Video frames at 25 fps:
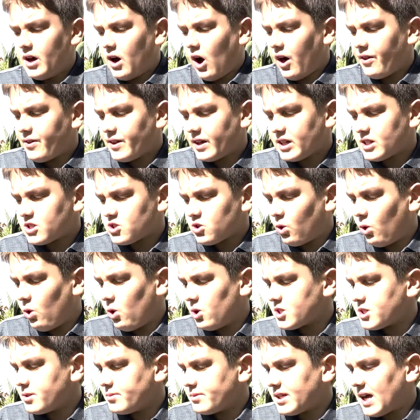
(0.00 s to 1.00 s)
I think it's
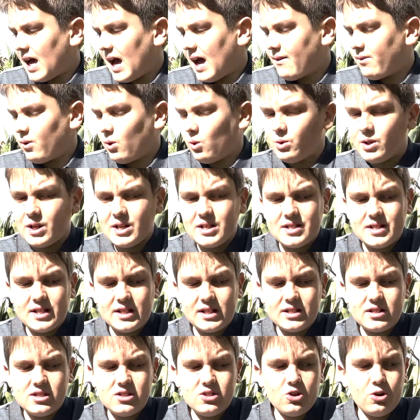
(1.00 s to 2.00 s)
awesome to have all these
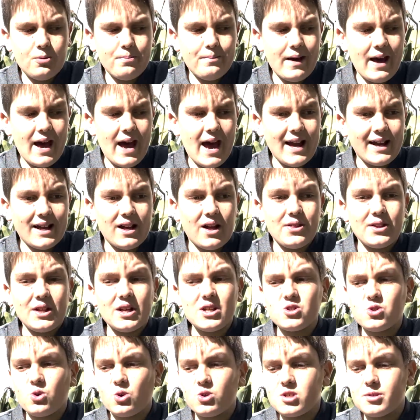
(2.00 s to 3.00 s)
things in your bag. I think
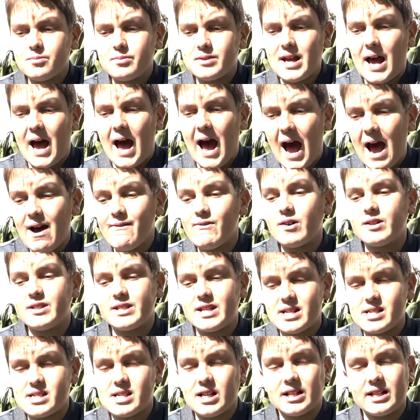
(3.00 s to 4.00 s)
it's awesome to have a
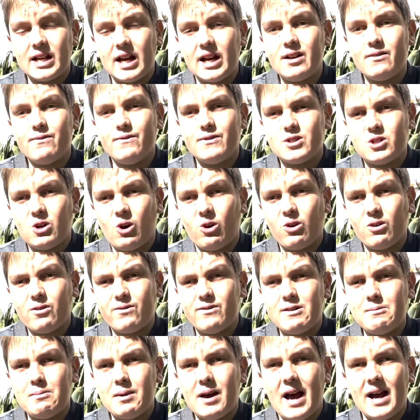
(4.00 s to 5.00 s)
designated
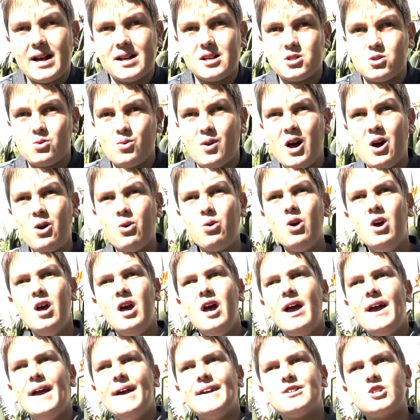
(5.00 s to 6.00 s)
photography bag as well.
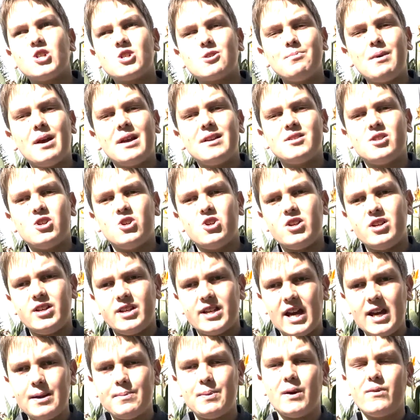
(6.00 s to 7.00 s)
It just means that you can
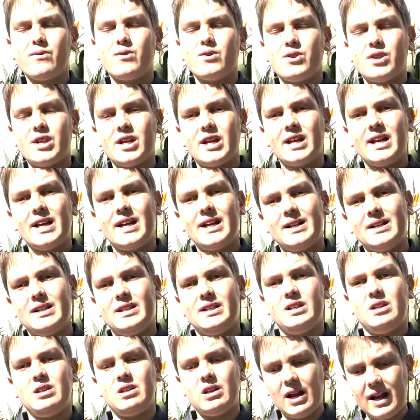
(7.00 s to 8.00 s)
keep everything
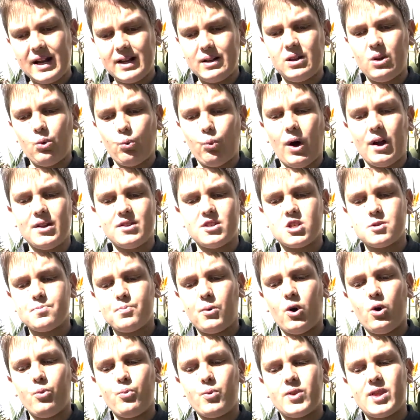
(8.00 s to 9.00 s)
in the one
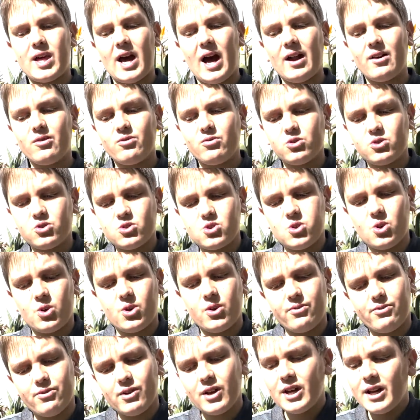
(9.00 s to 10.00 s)
spot without sort
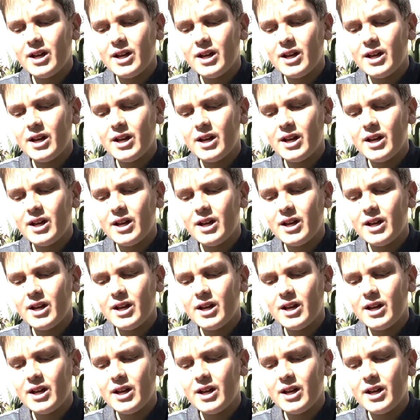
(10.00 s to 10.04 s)
of